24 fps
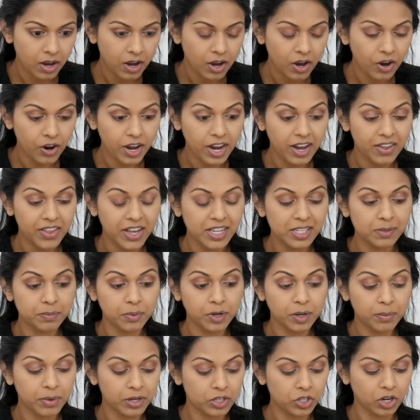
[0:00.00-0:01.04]
Okay, and that's
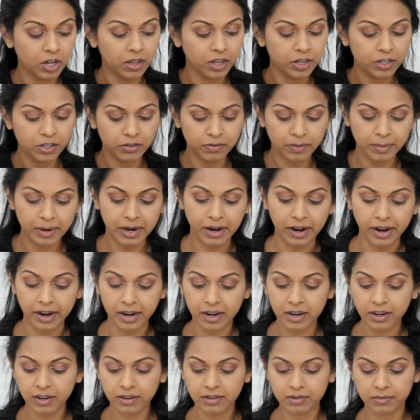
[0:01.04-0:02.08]
pretty much all I do for my
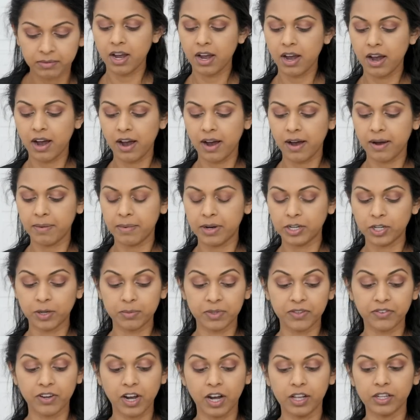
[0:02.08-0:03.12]
eye in
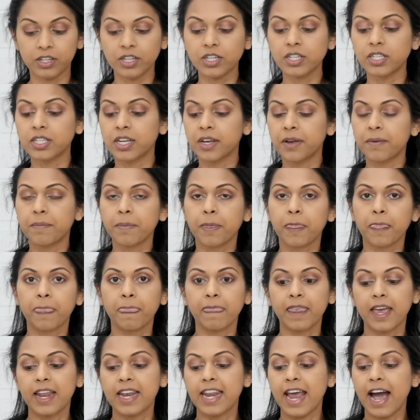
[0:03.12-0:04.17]
terms of colors.
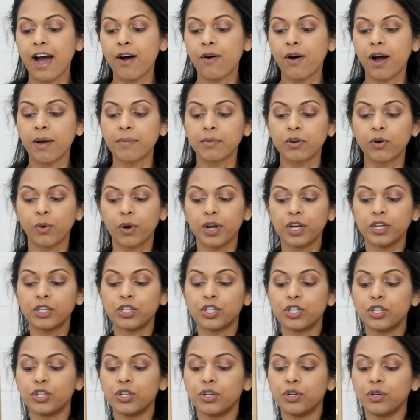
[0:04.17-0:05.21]
Now I'm going
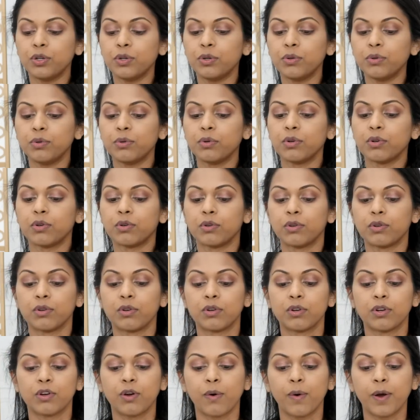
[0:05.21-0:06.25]
to
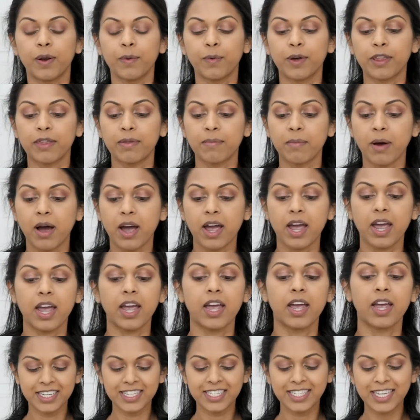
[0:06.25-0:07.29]
go in with my
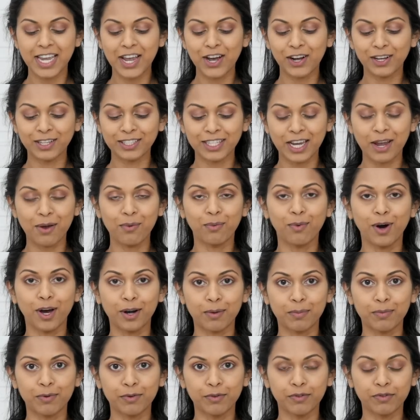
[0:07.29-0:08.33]
Stay All Day
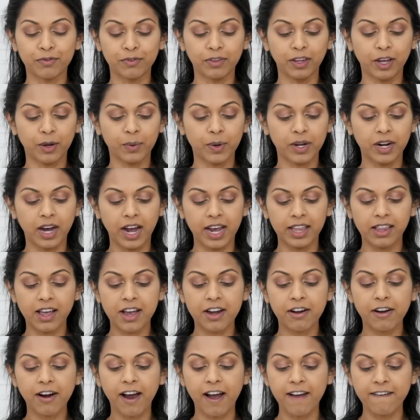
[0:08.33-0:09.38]
waterproof liquid
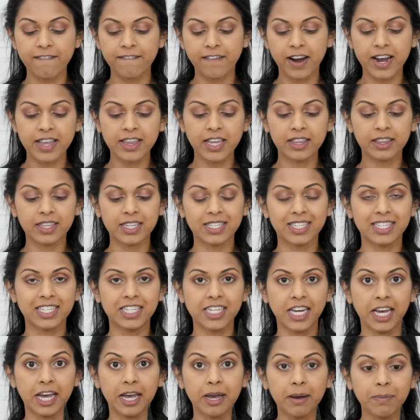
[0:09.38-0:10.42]
eyeliner. I find that this
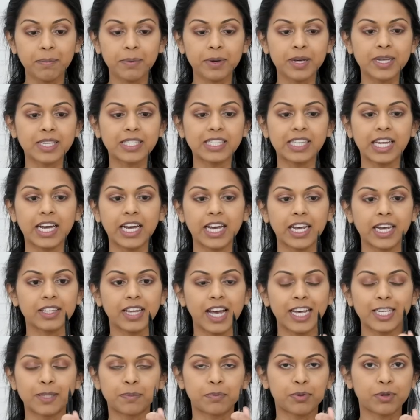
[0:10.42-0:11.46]
tip is
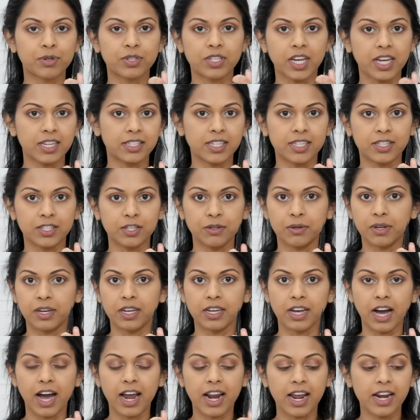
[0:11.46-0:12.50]
like as precise as you can
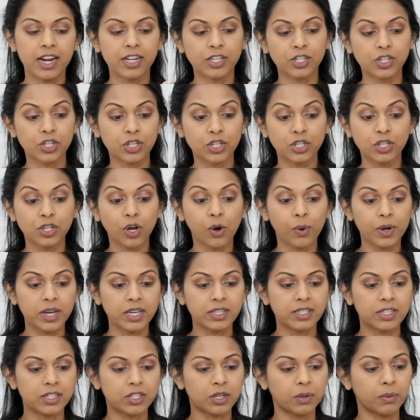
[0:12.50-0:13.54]
get, and it's just so
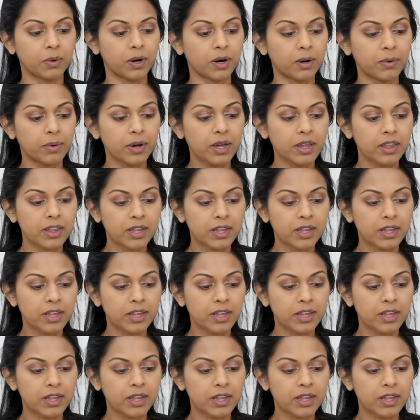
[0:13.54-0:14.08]
easy to work with.